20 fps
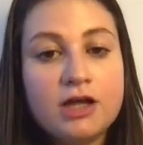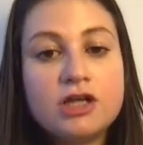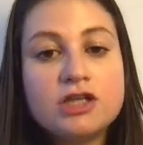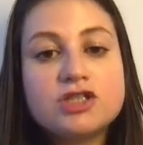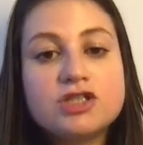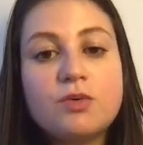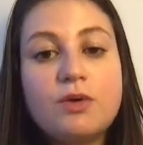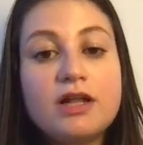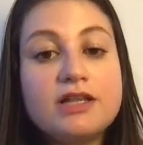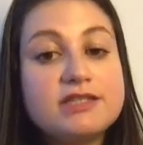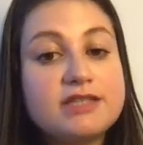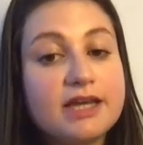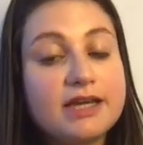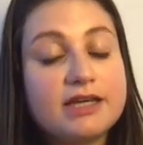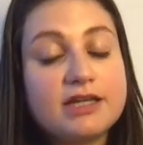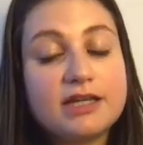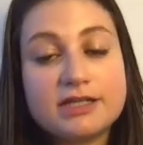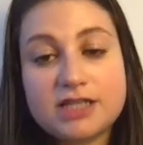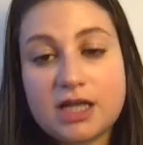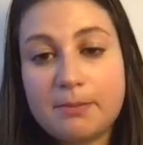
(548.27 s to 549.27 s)
So let's take
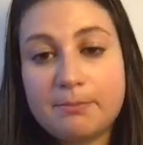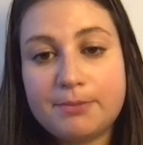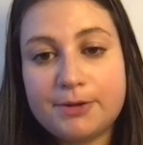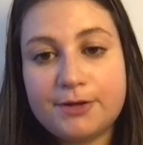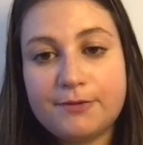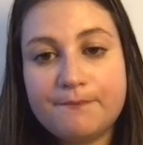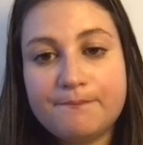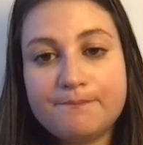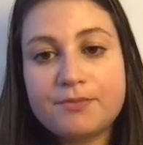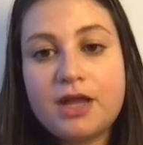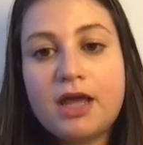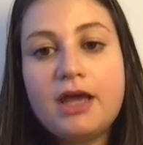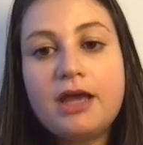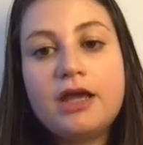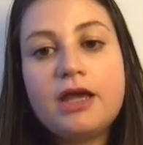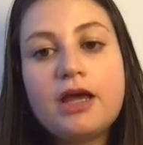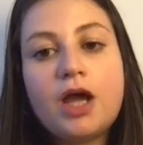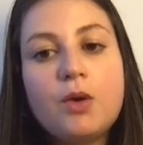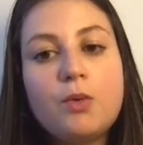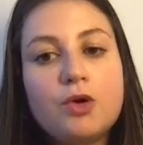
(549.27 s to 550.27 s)
an example.
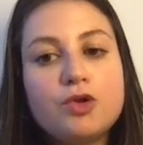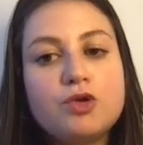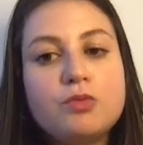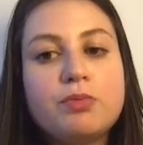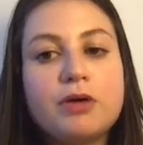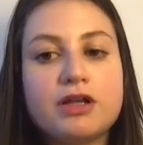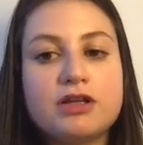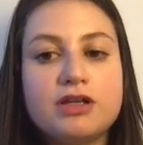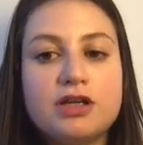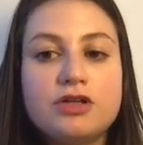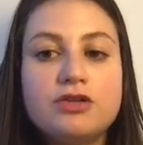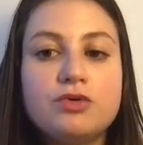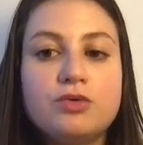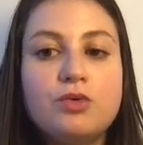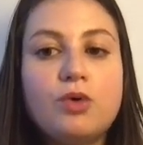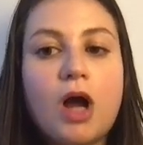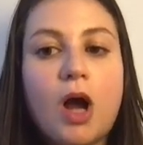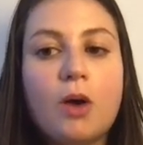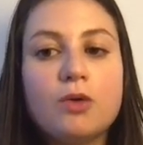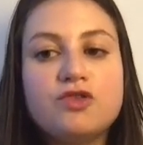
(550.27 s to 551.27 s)
Here I want to predict
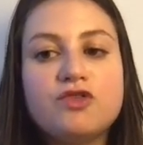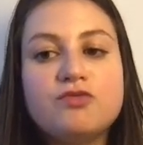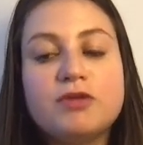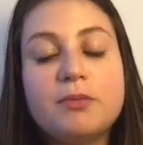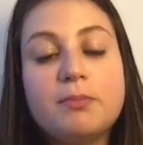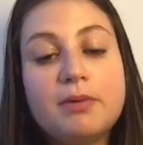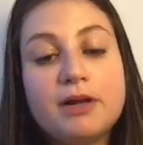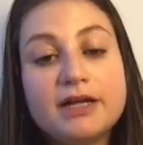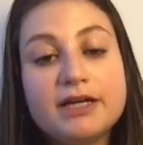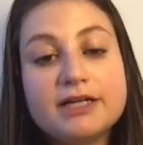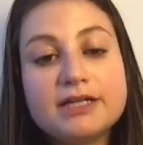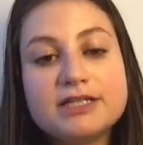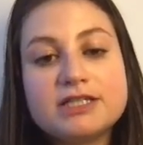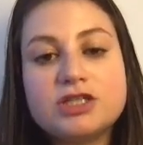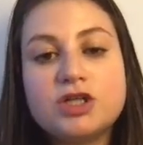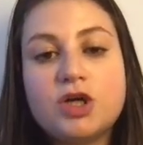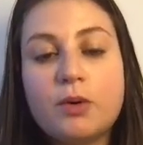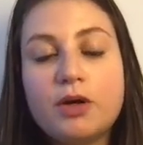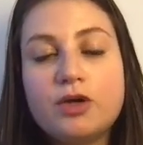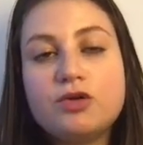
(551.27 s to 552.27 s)
who out of my player is
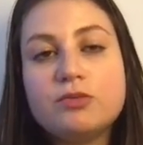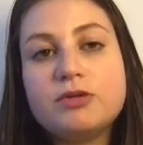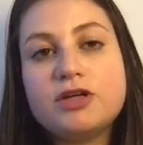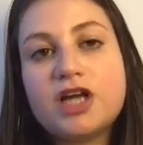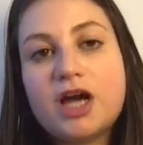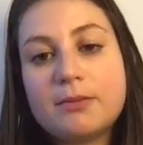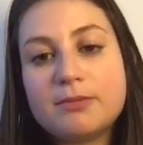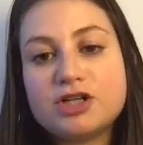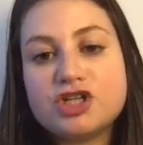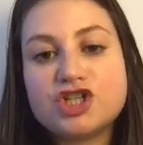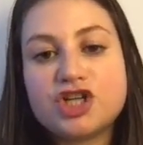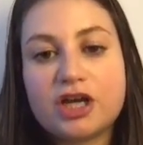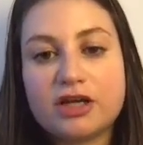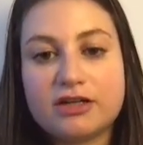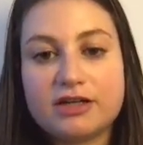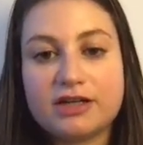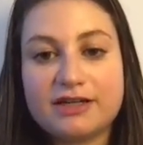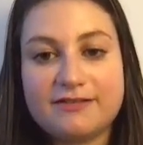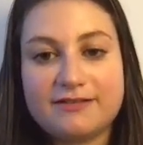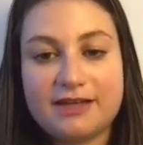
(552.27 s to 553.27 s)
going to become a
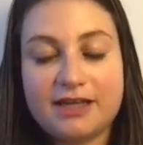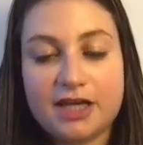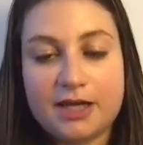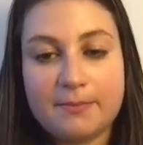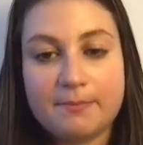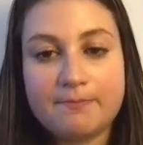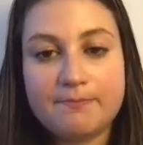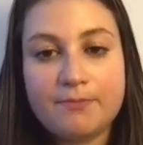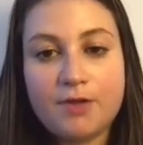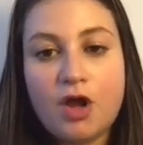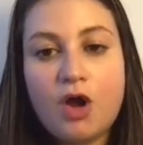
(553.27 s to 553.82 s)
churner in the game.